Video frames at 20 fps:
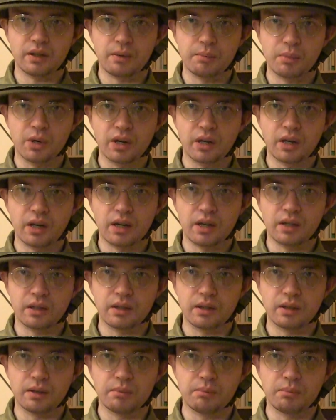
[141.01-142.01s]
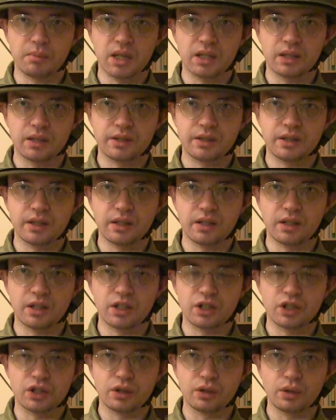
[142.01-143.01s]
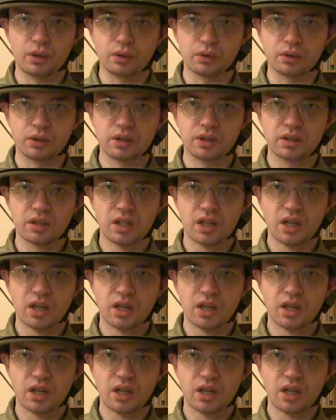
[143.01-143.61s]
American medicine is not